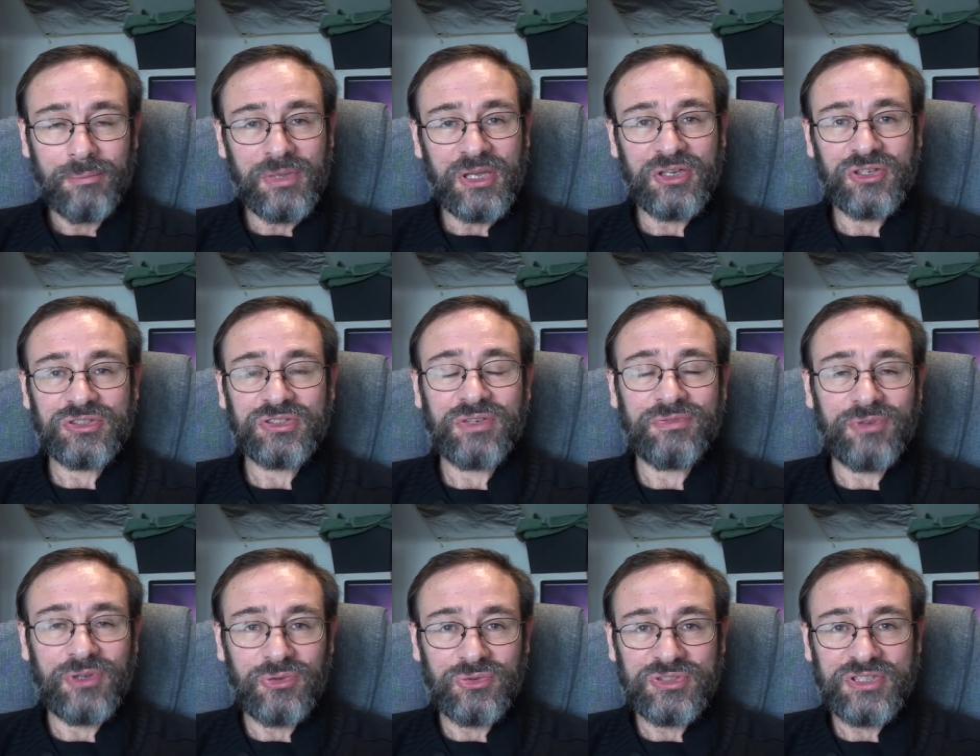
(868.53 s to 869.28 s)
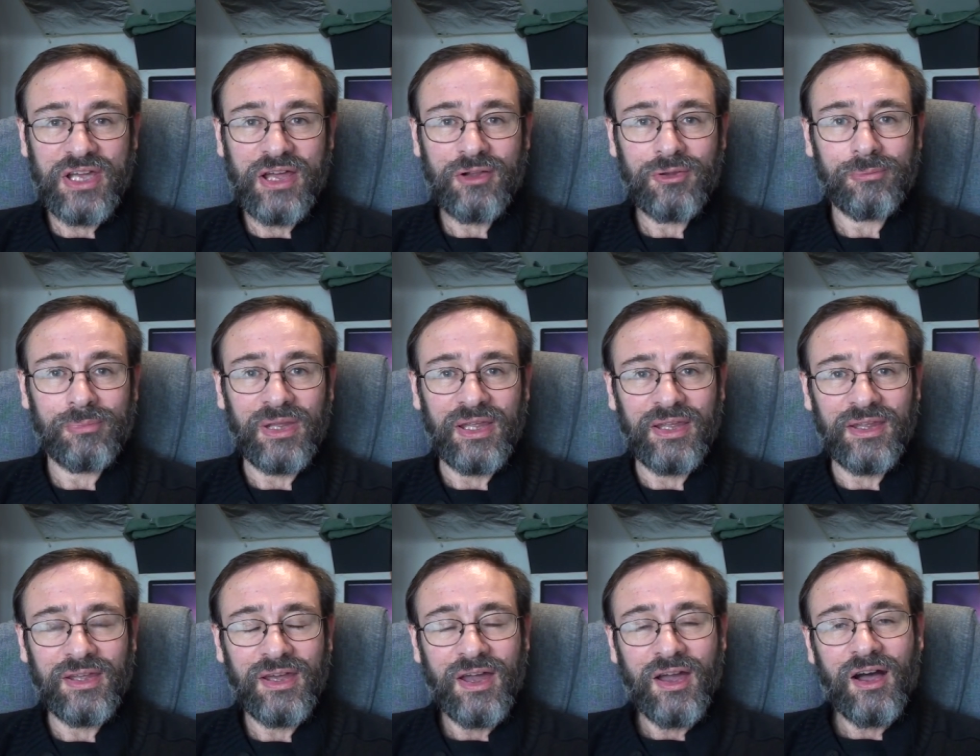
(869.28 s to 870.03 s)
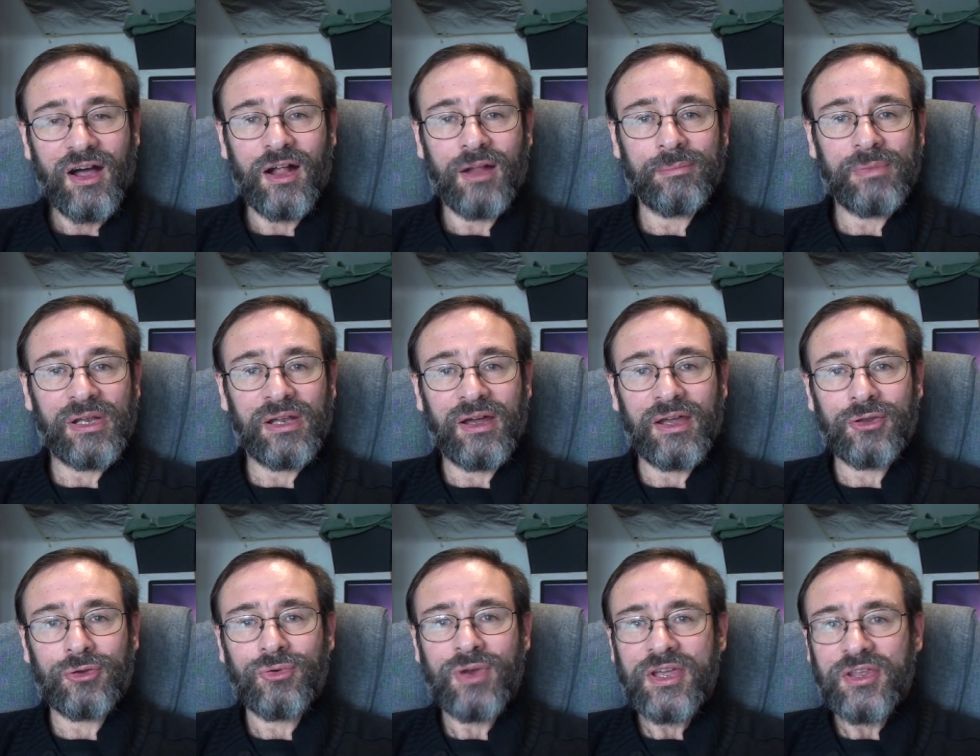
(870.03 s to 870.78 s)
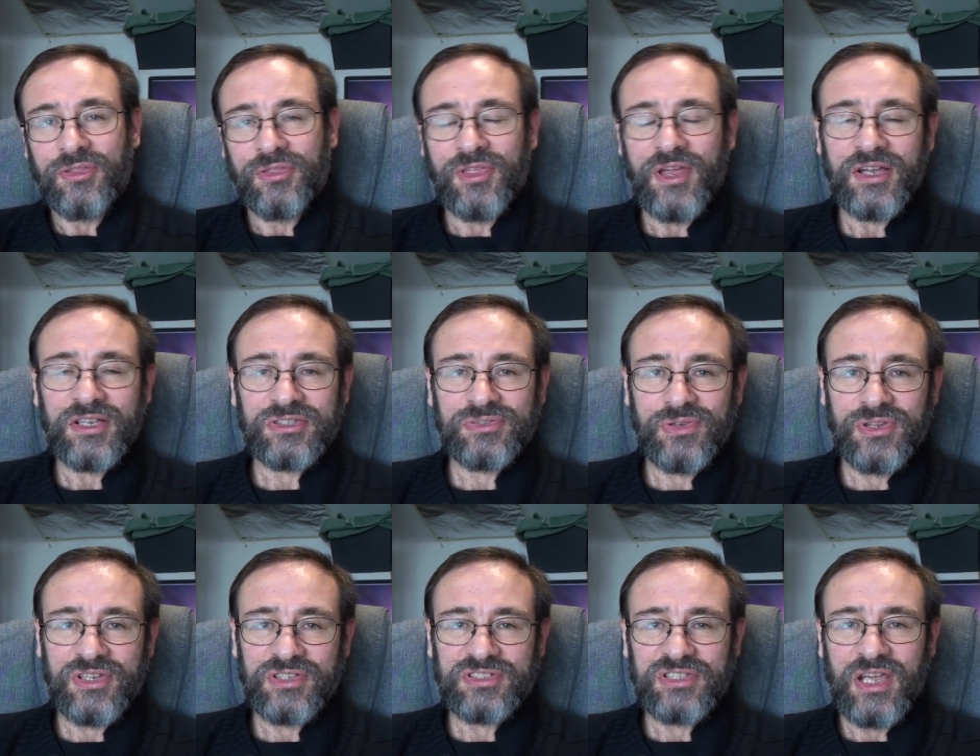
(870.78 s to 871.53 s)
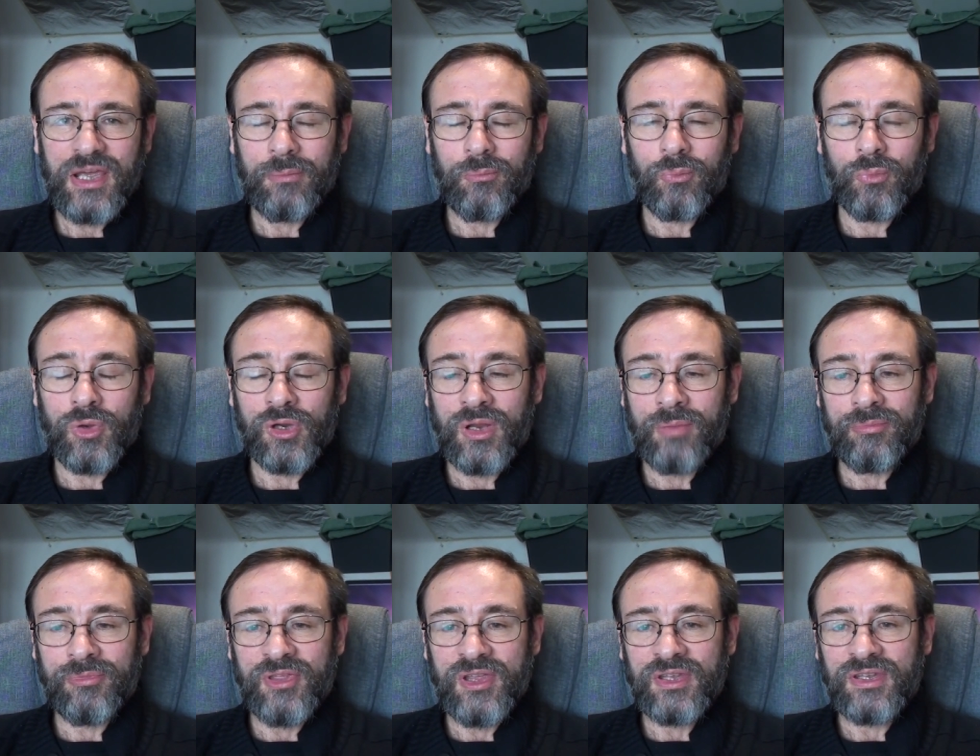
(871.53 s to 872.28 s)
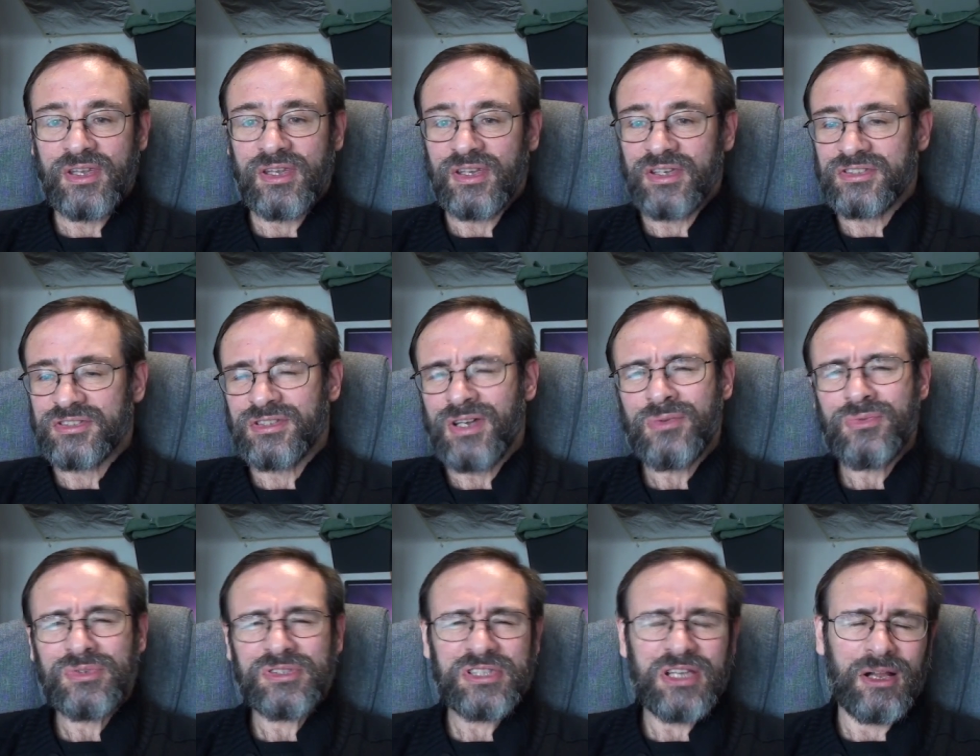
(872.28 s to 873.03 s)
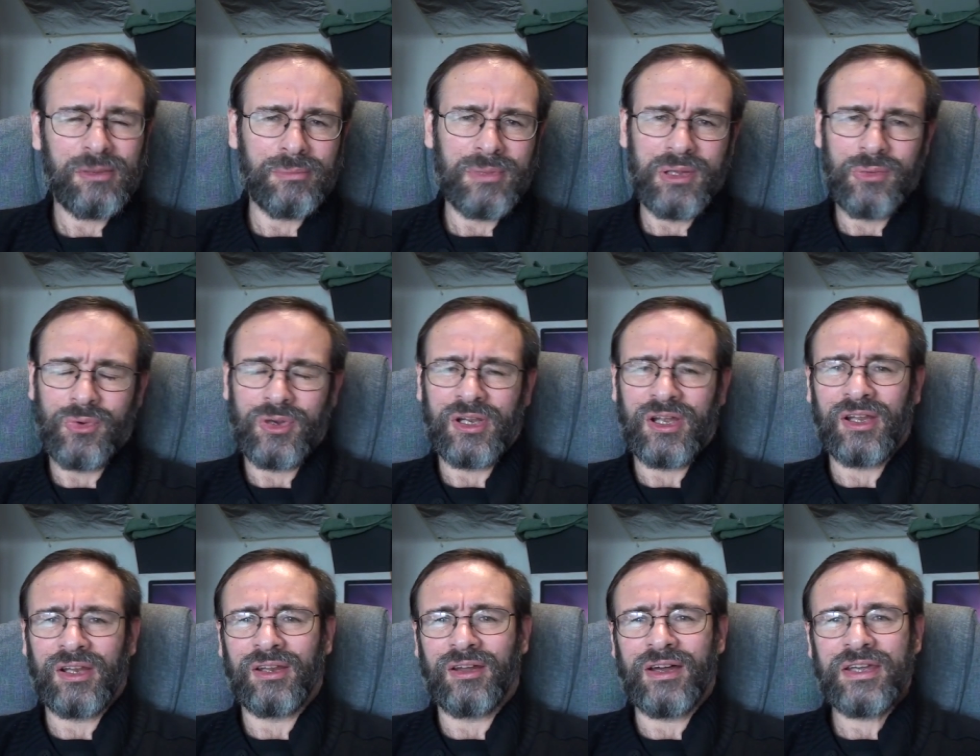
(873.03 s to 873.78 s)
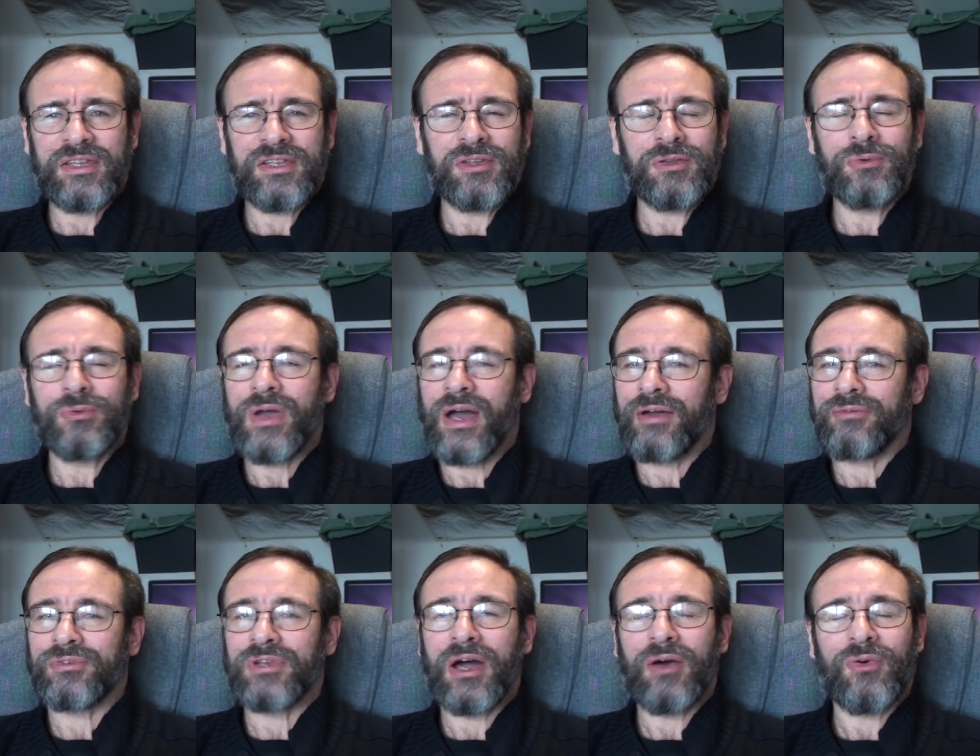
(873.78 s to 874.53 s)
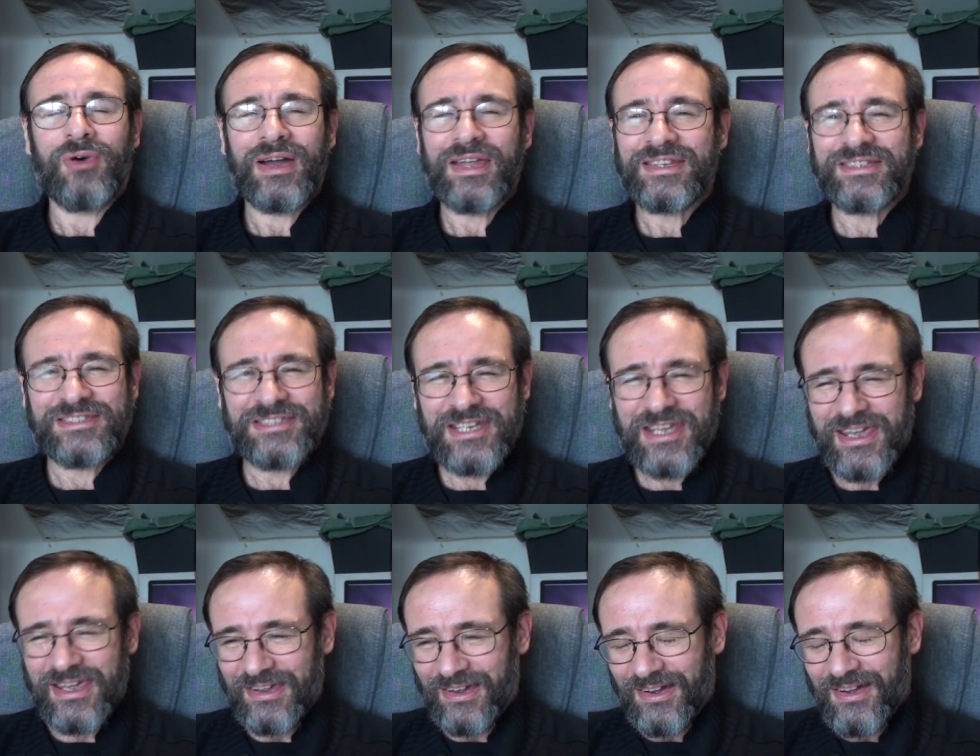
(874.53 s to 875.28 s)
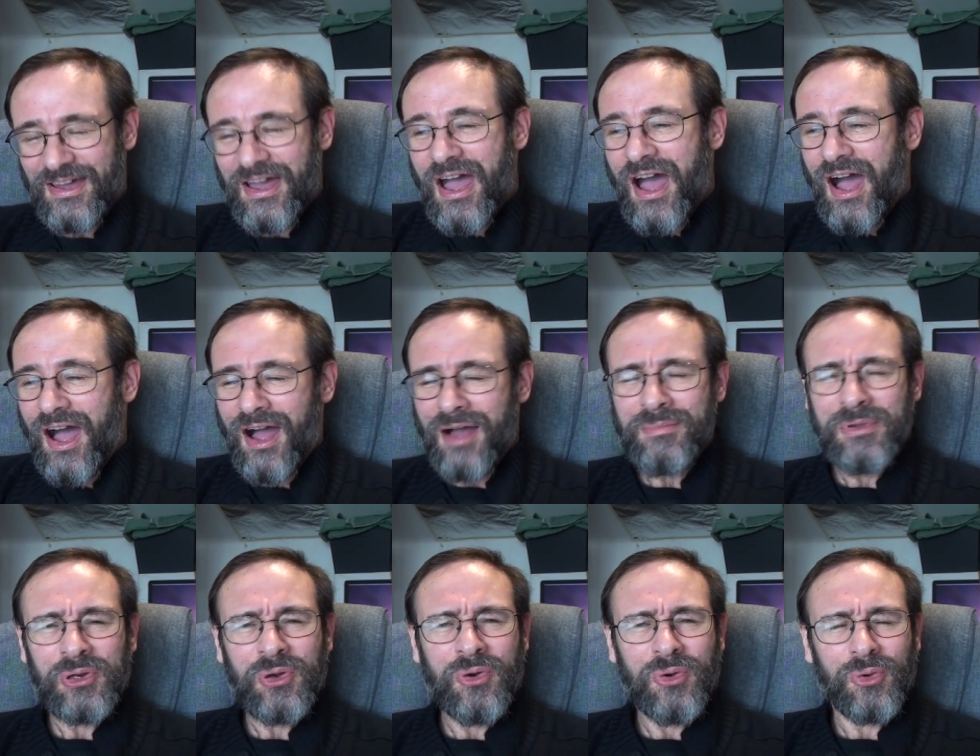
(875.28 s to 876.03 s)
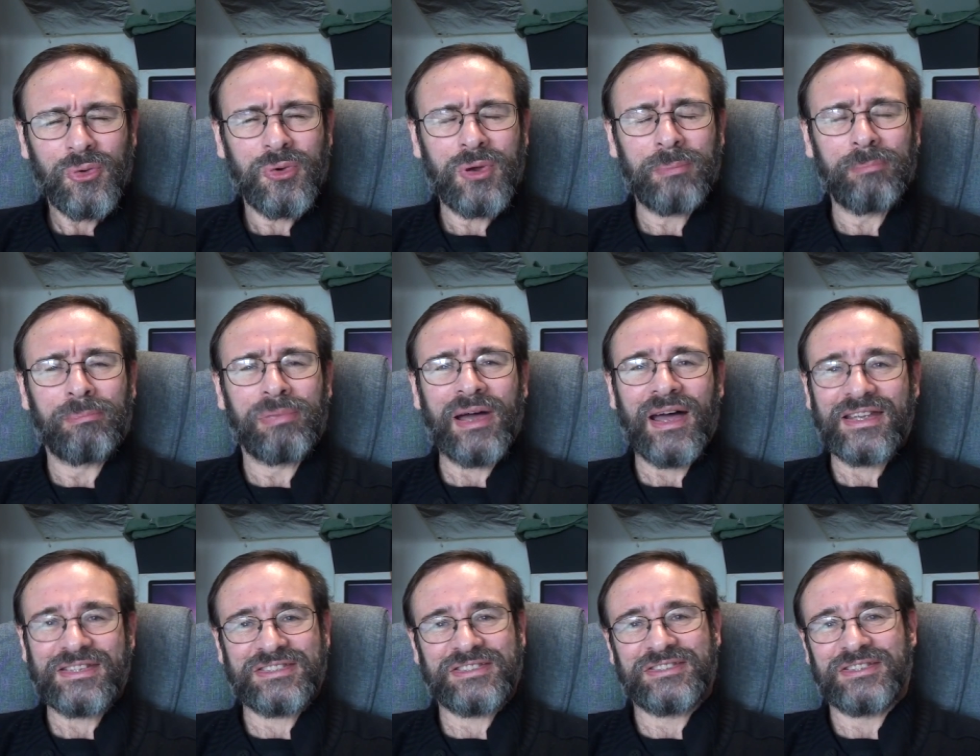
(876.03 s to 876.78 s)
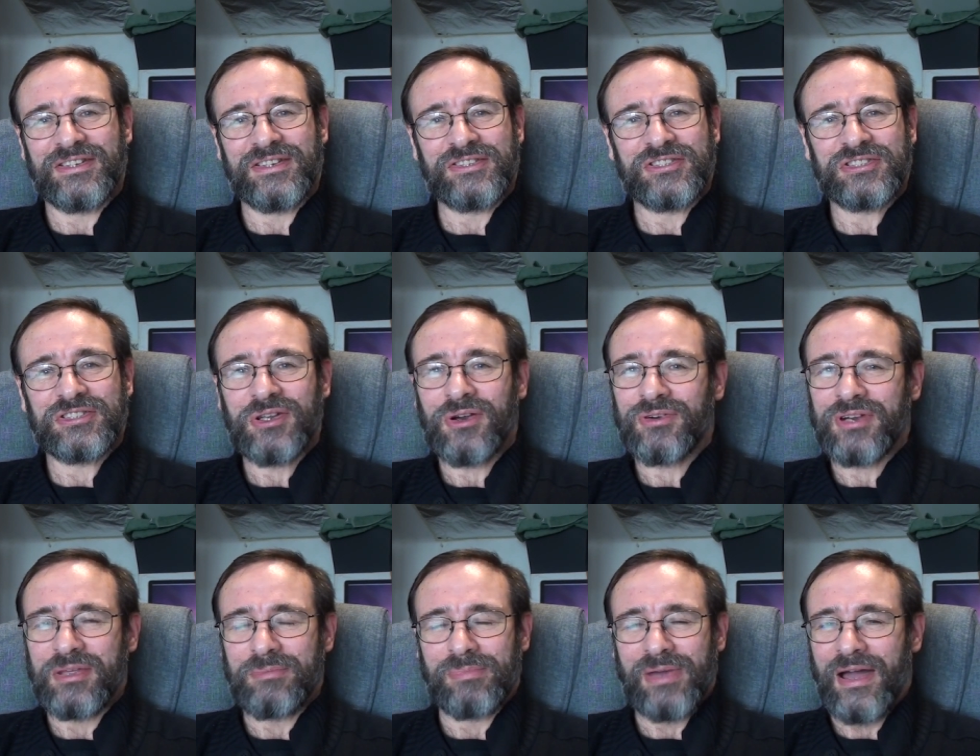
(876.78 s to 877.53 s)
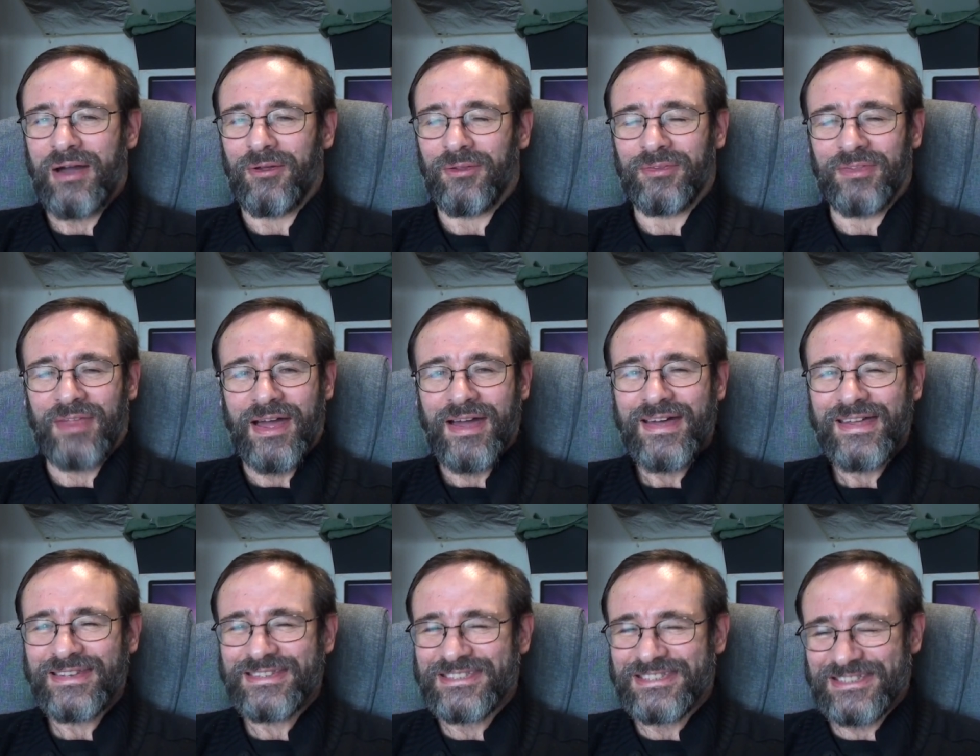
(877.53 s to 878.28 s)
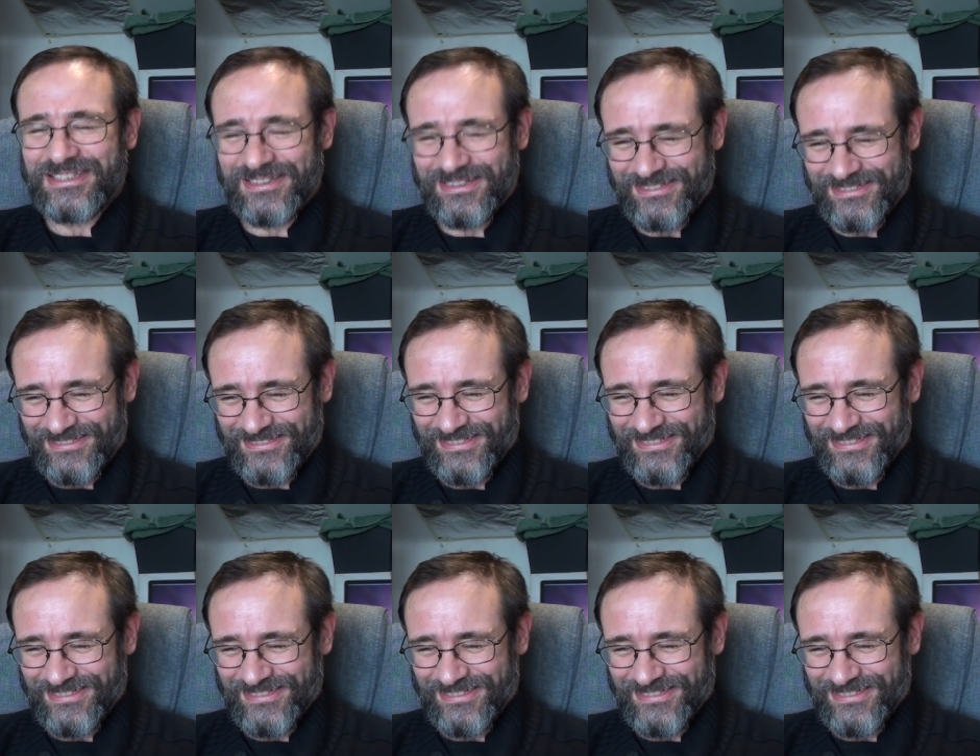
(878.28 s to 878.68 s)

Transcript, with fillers: because if you tell me, I'll be like, great, thanks for the tip. What I'm thinking is, don't tell me what I like, you have no idea. I'm an awkward bastard, sorry about that.